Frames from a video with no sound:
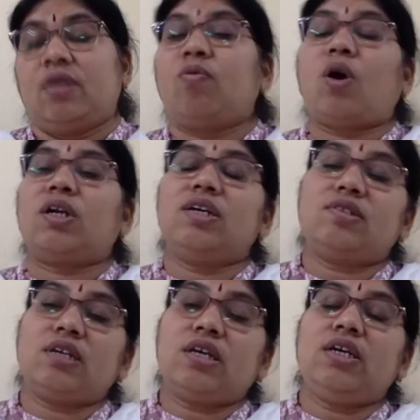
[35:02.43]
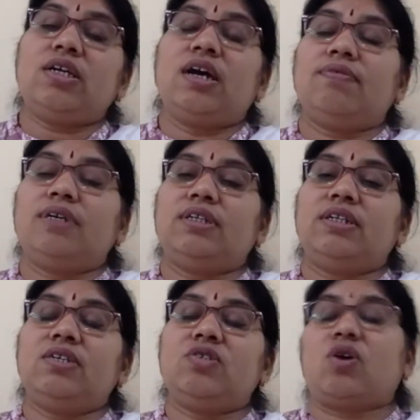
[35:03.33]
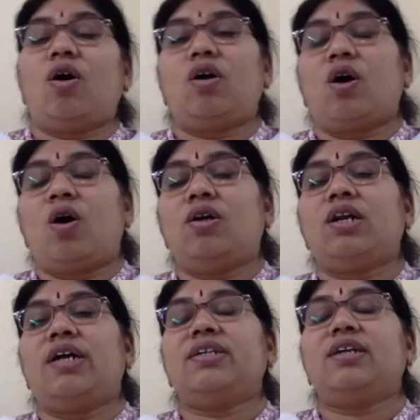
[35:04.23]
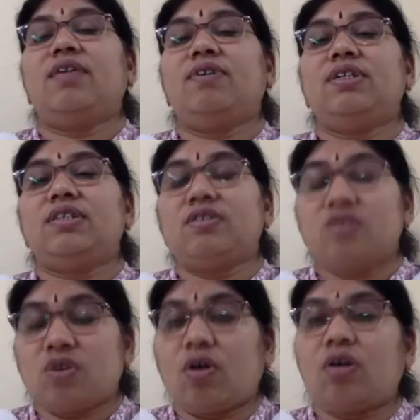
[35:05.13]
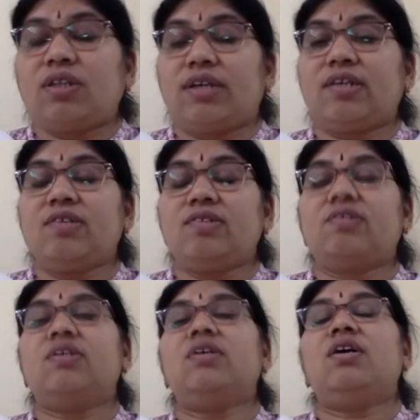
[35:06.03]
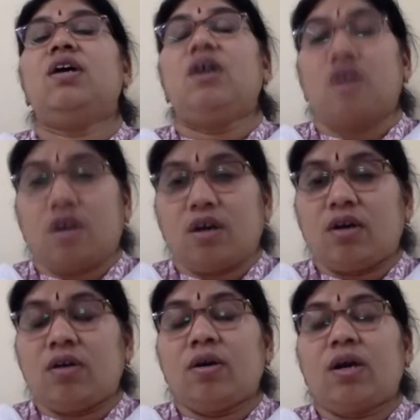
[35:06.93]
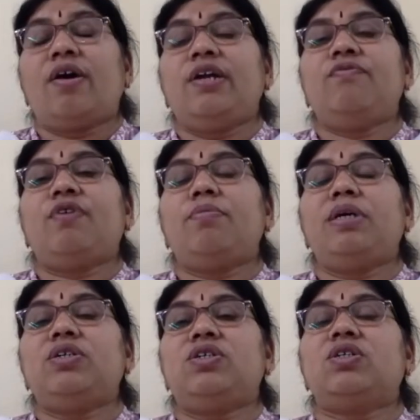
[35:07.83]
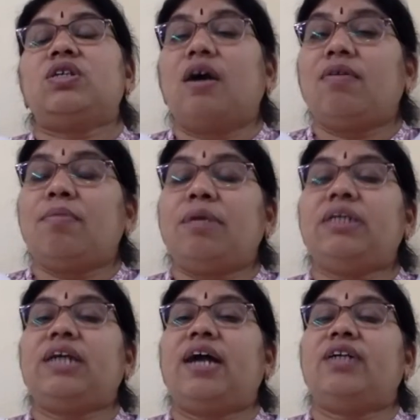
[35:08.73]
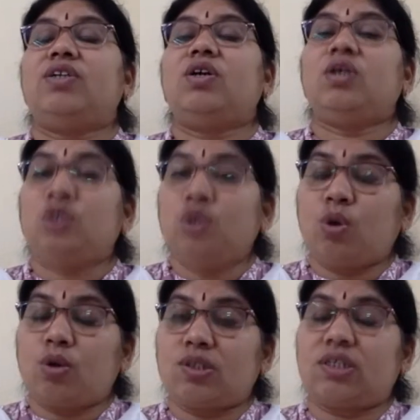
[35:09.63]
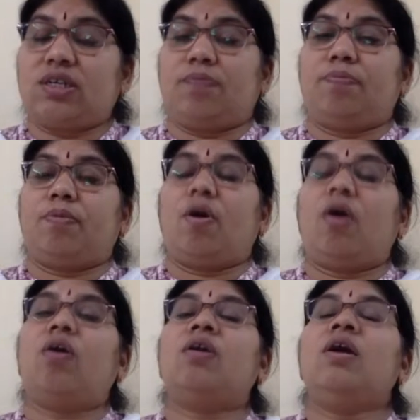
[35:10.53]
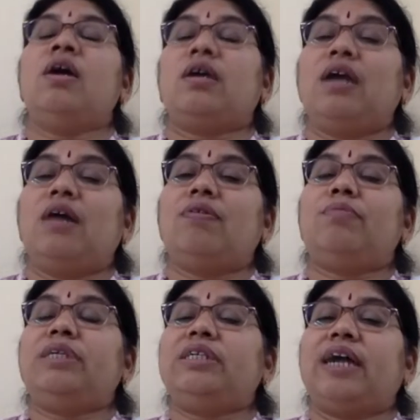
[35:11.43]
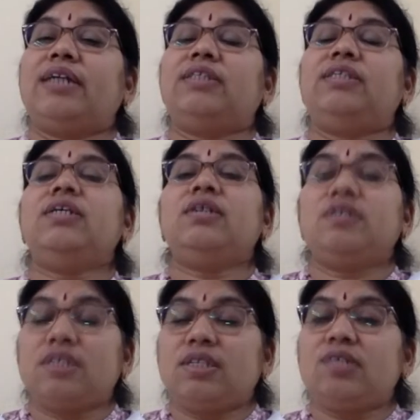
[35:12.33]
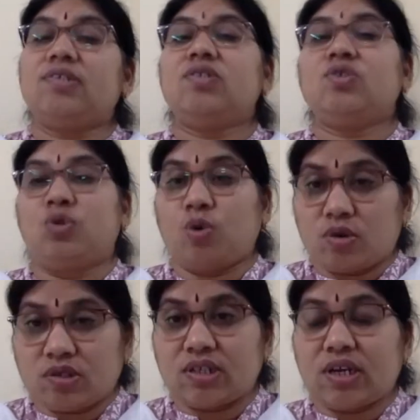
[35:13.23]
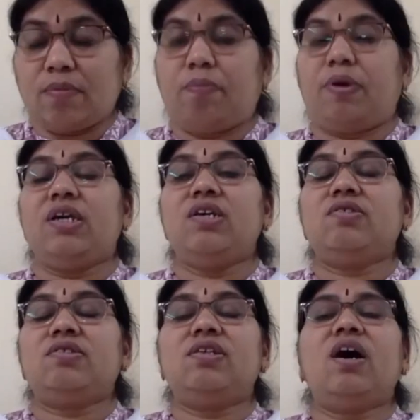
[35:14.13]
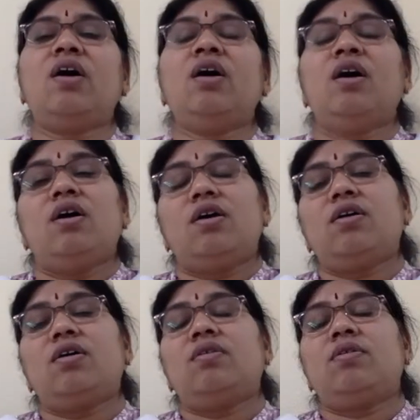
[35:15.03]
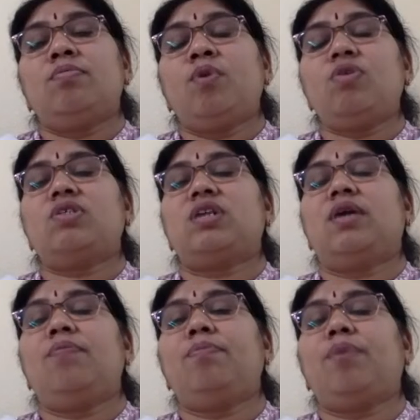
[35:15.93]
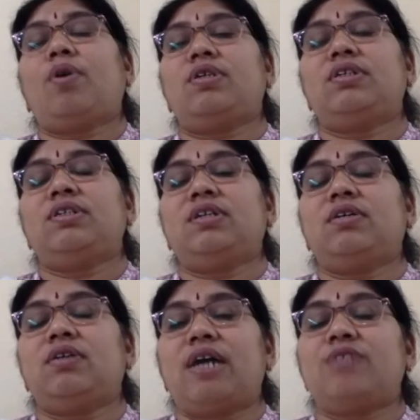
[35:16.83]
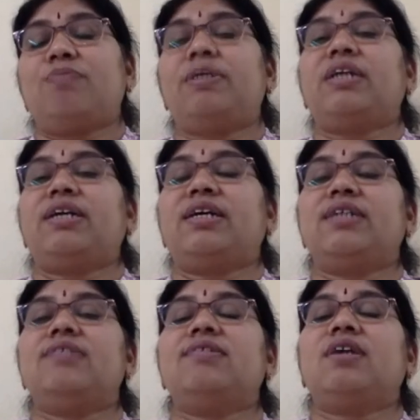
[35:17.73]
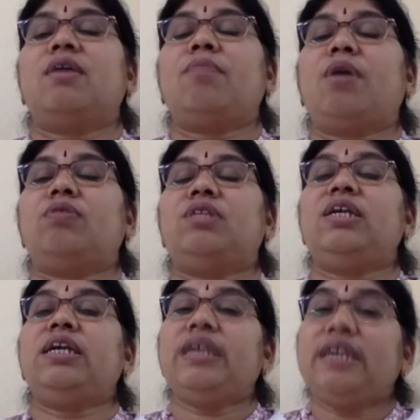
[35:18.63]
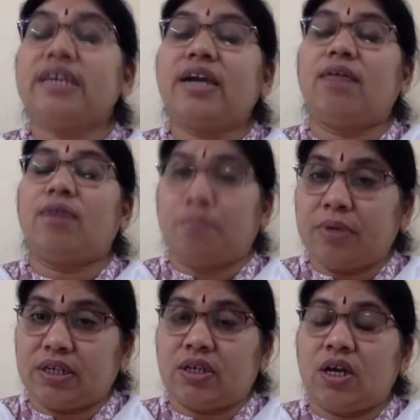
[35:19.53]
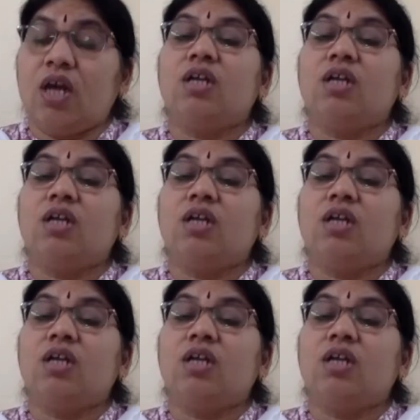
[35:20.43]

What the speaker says: What is e-governance or online governance? Or that is the information government at your doorstep, or government at the citizen's doorstep is the most important aspect I can say about the e-government.